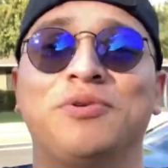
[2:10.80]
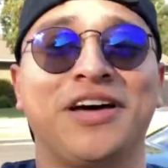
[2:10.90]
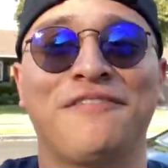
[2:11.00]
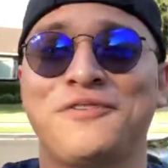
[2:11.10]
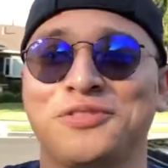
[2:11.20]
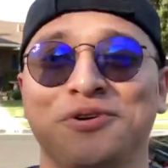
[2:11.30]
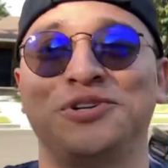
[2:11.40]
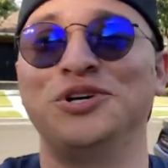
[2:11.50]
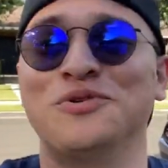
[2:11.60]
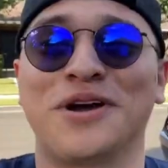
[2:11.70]
without further
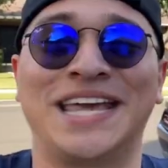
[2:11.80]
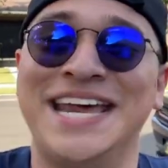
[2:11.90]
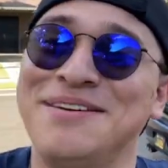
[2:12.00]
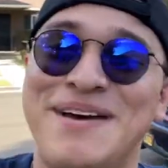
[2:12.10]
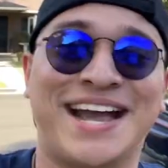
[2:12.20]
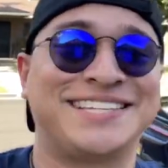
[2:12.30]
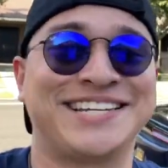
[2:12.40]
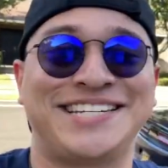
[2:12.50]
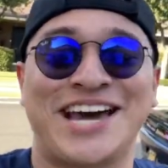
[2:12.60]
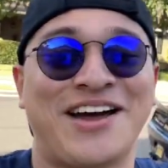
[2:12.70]
ado, we're getting back into
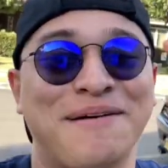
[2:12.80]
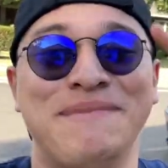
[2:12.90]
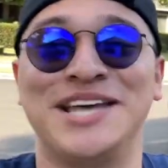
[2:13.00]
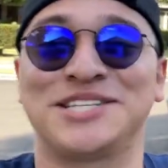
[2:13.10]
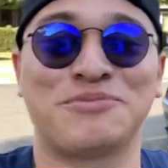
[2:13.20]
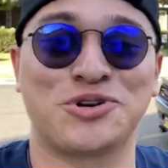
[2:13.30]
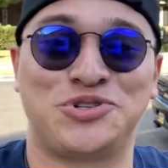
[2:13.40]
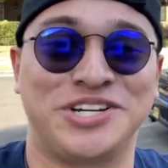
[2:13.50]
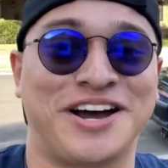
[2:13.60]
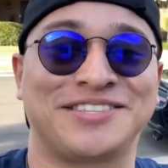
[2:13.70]
the channel. I made some more
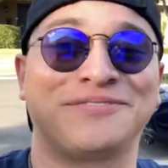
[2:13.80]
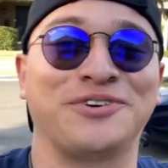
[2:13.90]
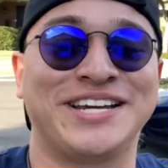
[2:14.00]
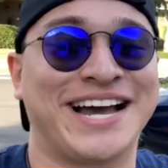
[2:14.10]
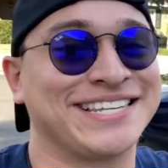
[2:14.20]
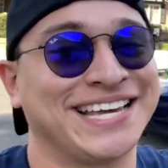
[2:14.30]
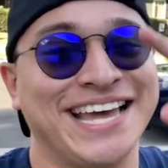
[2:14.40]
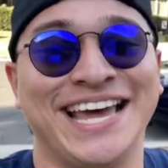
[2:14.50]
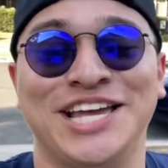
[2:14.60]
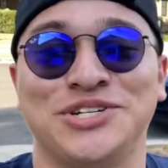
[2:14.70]
street content for you guys.
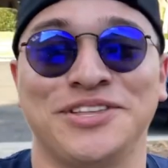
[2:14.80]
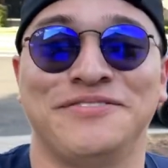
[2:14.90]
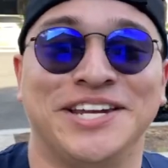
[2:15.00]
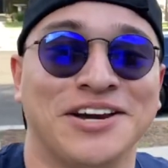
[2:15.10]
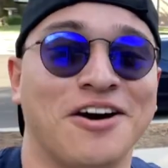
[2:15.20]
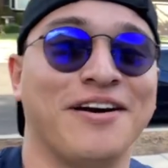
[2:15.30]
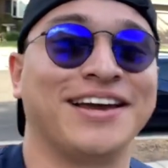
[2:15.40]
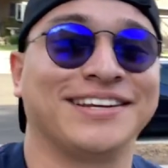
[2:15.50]
Enjoy the video, all right?